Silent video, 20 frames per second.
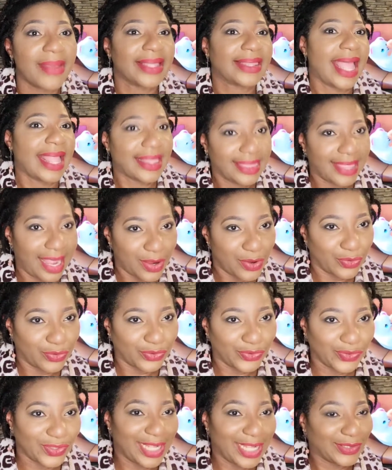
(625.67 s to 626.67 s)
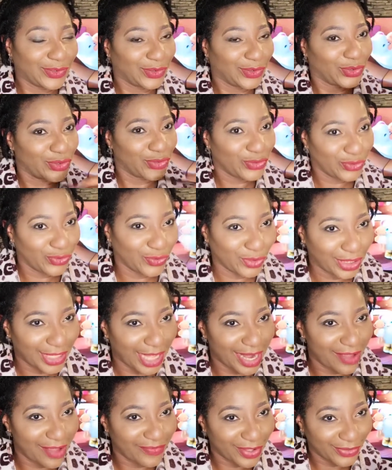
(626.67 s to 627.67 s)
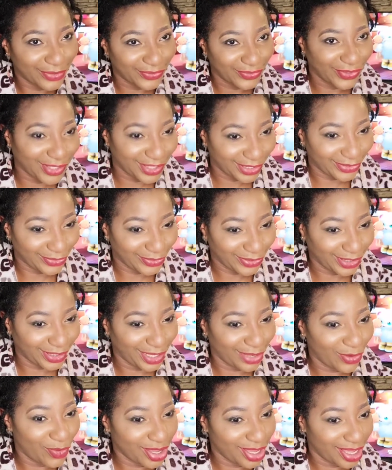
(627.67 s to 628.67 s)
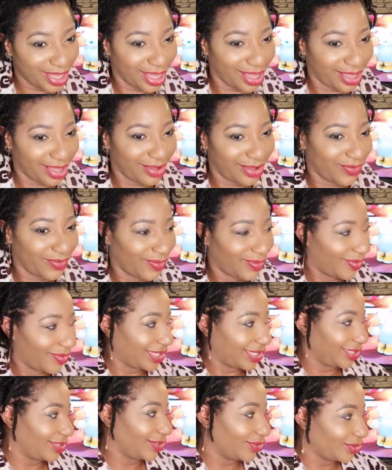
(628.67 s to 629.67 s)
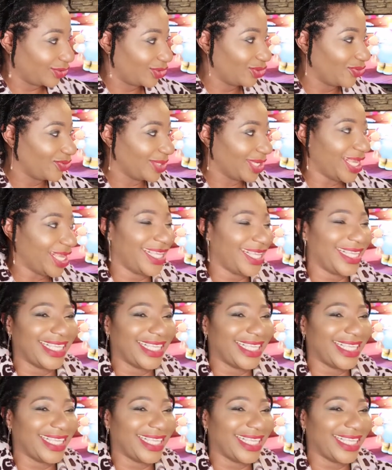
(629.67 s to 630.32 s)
I better tell you so that you don't do it. And after 2 days, you say, okay, wait till you do me.